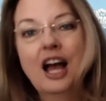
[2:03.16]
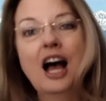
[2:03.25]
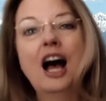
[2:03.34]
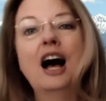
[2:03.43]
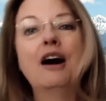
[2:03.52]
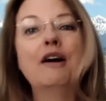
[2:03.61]

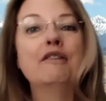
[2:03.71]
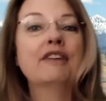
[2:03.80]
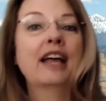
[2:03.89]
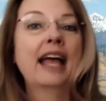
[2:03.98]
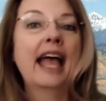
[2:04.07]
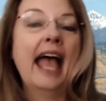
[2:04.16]
of
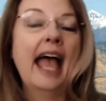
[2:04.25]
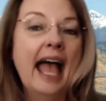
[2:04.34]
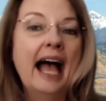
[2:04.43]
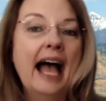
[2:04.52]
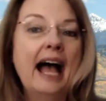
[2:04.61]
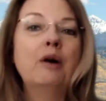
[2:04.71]

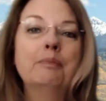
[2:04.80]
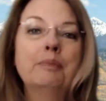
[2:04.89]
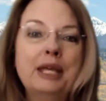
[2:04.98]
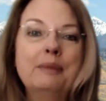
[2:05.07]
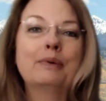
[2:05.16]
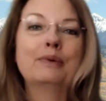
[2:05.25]
how
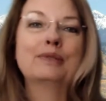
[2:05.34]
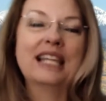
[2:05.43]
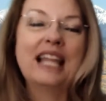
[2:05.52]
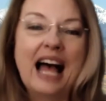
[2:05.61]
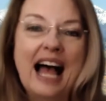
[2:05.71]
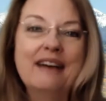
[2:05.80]
people's
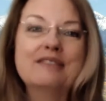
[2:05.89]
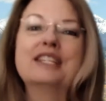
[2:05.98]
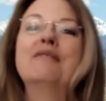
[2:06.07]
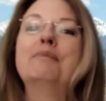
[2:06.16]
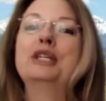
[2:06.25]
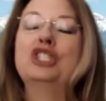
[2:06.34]
lives
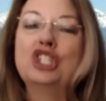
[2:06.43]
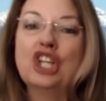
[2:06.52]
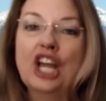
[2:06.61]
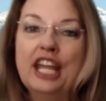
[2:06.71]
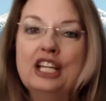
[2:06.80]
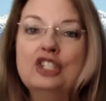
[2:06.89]
have been
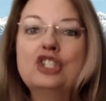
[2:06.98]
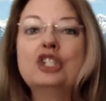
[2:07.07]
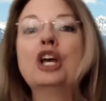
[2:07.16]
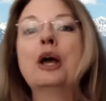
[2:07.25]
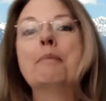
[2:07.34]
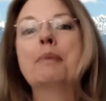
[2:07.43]
changed
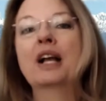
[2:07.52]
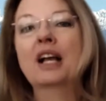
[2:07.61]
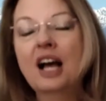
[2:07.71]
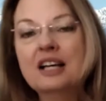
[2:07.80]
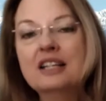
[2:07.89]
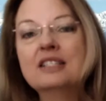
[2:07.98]

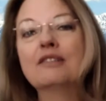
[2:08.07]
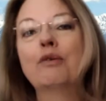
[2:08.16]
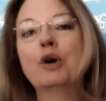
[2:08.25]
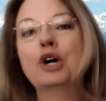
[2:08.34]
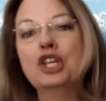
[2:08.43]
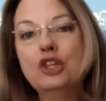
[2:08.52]
because of
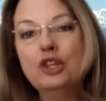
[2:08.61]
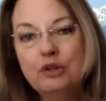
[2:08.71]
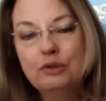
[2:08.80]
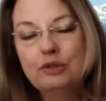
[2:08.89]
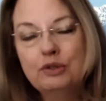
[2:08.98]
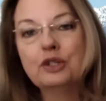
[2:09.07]
what you
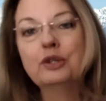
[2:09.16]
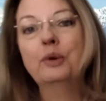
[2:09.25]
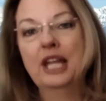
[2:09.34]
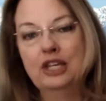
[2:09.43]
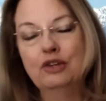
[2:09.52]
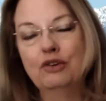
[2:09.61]
do
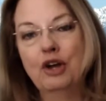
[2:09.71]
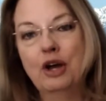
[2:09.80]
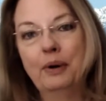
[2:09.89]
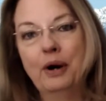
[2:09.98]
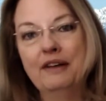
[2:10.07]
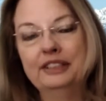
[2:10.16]
in your
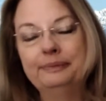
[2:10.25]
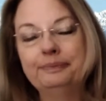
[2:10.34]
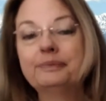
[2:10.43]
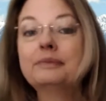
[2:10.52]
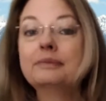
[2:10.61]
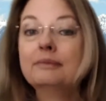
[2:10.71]
nonprofit.
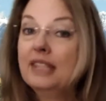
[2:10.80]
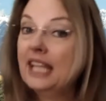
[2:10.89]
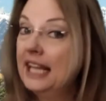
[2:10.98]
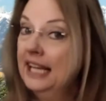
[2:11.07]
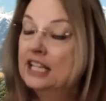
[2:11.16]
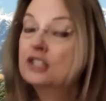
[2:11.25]

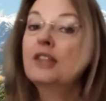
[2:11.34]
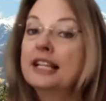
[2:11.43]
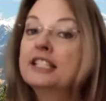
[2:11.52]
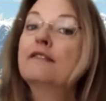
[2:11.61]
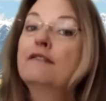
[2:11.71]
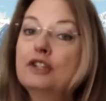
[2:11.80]
So that's
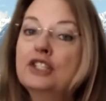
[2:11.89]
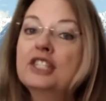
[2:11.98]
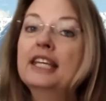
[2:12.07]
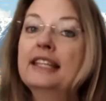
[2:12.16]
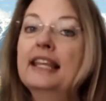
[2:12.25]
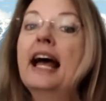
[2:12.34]
the first
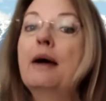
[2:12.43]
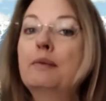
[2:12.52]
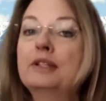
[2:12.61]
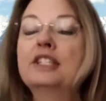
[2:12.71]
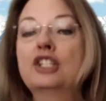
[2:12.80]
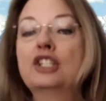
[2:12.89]
thing that I would
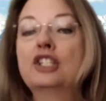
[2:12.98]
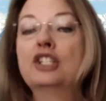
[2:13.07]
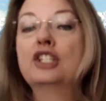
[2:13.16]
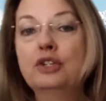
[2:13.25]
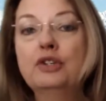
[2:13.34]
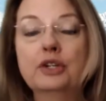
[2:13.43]

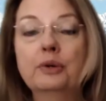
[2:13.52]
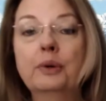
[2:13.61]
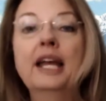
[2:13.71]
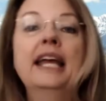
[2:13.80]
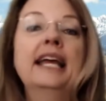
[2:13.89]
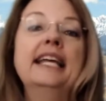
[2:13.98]
suggest you
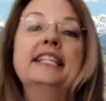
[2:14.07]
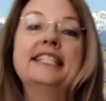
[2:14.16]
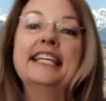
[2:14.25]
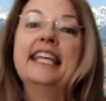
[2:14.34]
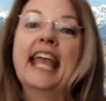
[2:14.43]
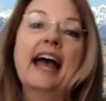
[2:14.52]
do, is
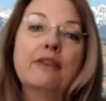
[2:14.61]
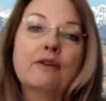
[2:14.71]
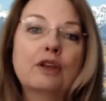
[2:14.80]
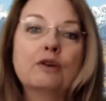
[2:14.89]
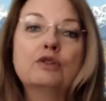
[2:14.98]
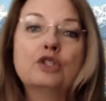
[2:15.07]
to
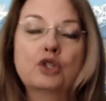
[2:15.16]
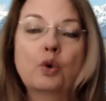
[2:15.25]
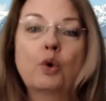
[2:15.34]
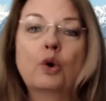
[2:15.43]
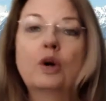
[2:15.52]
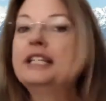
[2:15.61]
gather those
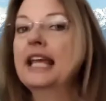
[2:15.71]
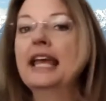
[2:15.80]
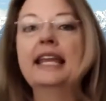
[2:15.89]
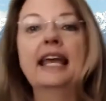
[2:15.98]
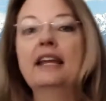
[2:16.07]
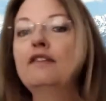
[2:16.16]
stories.
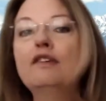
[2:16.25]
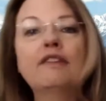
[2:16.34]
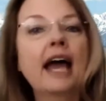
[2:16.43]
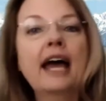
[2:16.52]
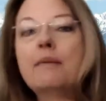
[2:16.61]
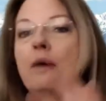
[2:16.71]
And if you've
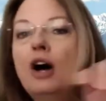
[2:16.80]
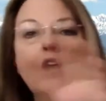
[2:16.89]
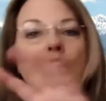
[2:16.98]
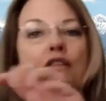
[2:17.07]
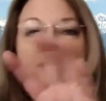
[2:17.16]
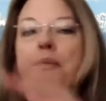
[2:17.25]
got them all
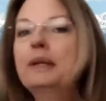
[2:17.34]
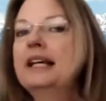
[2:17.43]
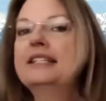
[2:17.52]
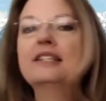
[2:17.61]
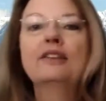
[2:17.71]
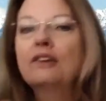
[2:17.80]
over the
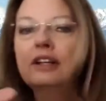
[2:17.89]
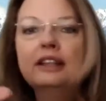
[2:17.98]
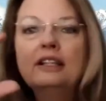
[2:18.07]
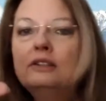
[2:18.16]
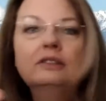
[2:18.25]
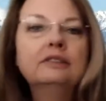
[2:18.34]
place and they're on
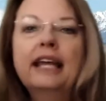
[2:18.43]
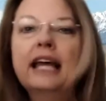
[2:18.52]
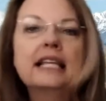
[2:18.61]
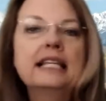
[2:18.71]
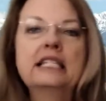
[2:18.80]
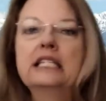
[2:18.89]
little
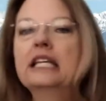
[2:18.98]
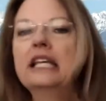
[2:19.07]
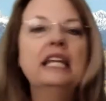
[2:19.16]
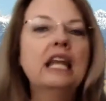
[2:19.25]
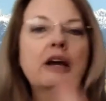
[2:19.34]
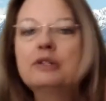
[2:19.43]
yellow sticky
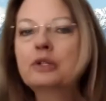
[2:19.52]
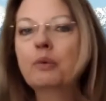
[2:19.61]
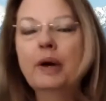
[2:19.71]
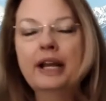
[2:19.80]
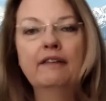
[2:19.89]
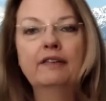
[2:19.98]
notes or
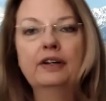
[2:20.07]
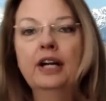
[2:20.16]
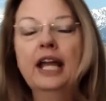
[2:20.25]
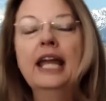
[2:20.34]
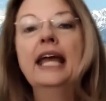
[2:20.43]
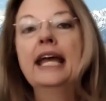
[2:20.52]
whatever,
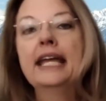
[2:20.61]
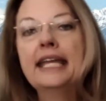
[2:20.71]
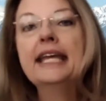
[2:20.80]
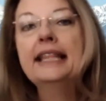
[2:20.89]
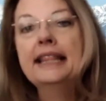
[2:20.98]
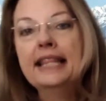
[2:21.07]

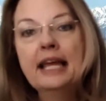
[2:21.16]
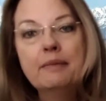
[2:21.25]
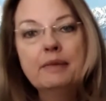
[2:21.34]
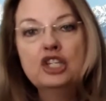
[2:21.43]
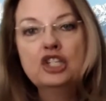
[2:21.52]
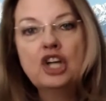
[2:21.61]
get
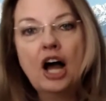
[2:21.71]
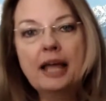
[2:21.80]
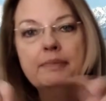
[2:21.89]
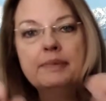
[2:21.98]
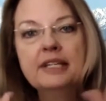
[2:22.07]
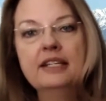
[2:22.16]
them
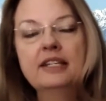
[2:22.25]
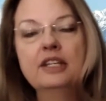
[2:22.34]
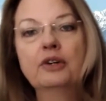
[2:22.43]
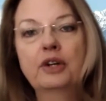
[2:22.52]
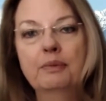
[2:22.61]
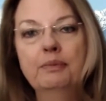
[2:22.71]
typed into your
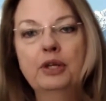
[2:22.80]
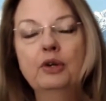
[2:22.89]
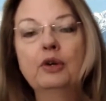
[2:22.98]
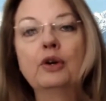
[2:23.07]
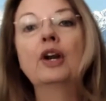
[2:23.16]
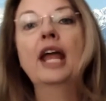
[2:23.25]

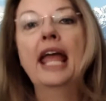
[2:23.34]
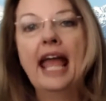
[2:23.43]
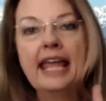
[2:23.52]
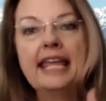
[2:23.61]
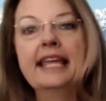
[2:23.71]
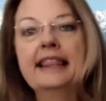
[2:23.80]
computer
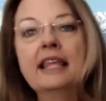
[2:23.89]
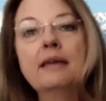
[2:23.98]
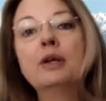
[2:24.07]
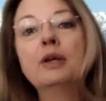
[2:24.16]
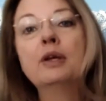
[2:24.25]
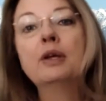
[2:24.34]
and get them
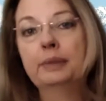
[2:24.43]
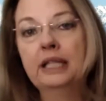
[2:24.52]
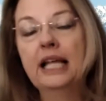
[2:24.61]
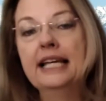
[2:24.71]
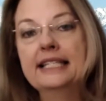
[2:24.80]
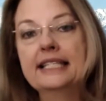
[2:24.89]
in one
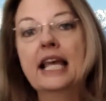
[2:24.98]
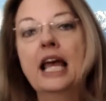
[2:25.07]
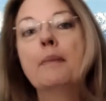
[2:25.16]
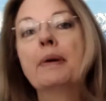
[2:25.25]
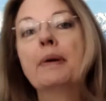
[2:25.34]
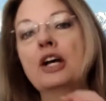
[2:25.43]
place,
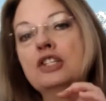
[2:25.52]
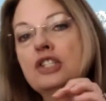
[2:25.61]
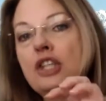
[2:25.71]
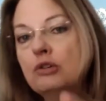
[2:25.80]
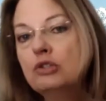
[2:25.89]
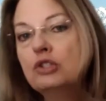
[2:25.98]
because
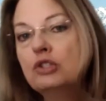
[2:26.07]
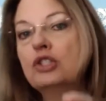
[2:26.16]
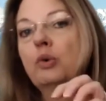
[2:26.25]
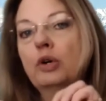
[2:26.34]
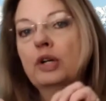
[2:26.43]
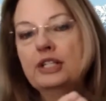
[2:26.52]
those
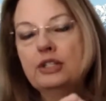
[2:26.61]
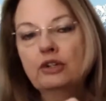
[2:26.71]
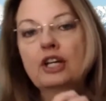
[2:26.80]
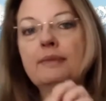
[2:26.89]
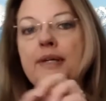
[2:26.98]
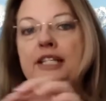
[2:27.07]
stories are
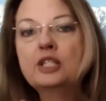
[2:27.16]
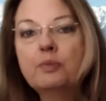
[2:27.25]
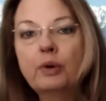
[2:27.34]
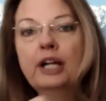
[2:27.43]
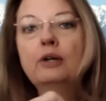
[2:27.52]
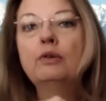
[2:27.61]
going to be
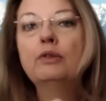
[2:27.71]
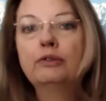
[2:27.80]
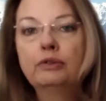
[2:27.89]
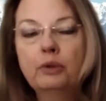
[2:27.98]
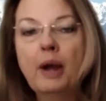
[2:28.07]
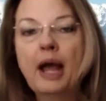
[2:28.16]
sprinkled
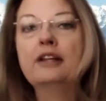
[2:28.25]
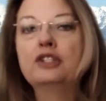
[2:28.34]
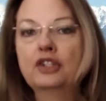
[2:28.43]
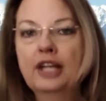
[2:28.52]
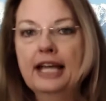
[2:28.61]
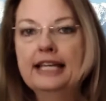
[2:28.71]
throughout
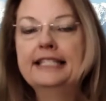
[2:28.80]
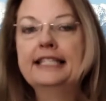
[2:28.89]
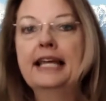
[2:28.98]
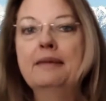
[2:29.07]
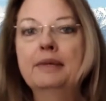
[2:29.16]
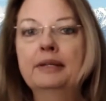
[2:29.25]
your case
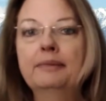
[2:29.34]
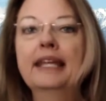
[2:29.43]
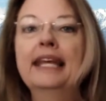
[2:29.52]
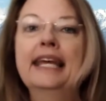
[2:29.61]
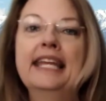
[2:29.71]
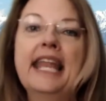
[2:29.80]
statement.
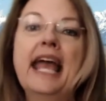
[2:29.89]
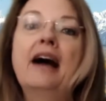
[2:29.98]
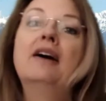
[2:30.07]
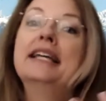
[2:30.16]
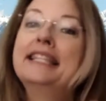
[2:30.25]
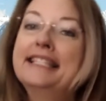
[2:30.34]
Now,
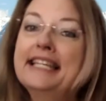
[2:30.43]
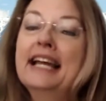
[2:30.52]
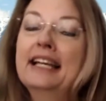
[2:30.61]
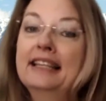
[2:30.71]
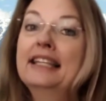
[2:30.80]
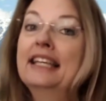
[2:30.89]
the
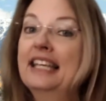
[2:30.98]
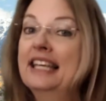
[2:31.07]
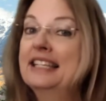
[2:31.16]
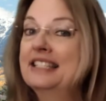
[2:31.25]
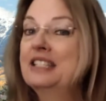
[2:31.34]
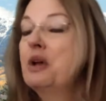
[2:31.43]
second thing
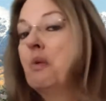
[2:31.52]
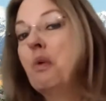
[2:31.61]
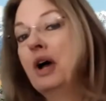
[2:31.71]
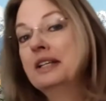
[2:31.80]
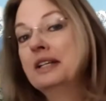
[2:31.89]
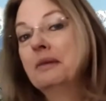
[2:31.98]
is
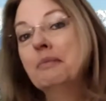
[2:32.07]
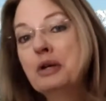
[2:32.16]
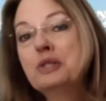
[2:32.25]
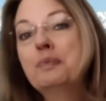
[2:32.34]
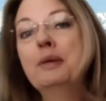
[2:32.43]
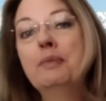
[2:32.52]
what
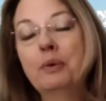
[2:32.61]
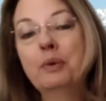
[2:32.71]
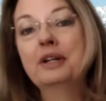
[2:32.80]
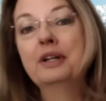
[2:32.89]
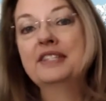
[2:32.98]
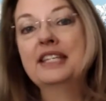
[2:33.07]
most people would
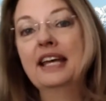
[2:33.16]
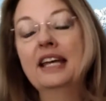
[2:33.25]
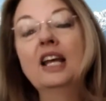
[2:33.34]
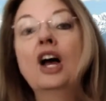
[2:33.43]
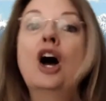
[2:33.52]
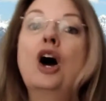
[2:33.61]
have
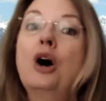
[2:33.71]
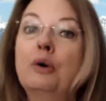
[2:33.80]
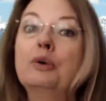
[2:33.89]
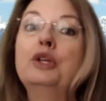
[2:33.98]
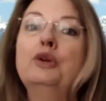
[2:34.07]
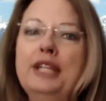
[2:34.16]
said,
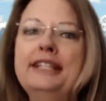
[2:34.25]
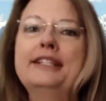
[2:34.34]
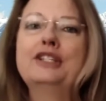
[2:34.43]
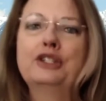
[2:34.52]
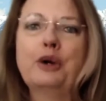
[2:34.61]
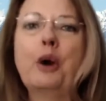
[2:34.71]
oh, you need to
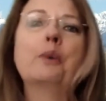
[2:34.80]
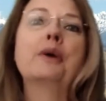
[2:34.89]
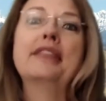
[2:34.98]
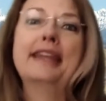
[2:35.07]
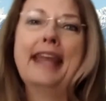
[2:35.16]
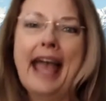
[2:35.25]
start with
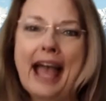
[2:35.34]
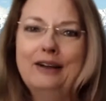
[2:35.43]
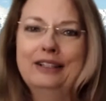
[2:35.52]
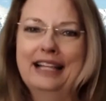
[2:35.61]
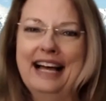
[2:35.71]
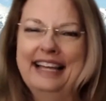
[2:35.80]
an
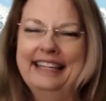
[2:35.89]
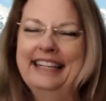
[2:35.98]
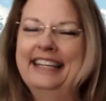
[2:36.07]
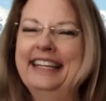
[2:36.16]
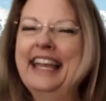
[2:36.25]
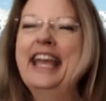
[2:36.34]
outline.
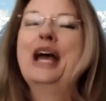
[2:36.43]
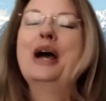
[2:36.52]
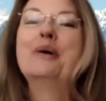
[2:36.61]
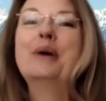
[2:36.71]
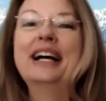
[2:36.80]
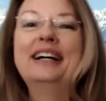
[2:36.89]

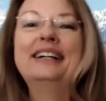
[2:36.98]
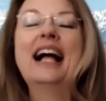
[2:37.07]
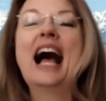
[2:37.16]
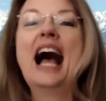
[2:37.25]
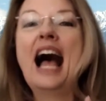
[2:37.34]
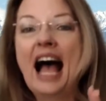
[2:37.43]
Well,
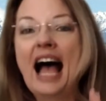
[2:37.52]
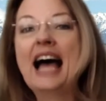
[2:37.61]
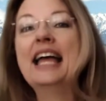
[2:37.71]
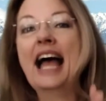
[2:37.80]
I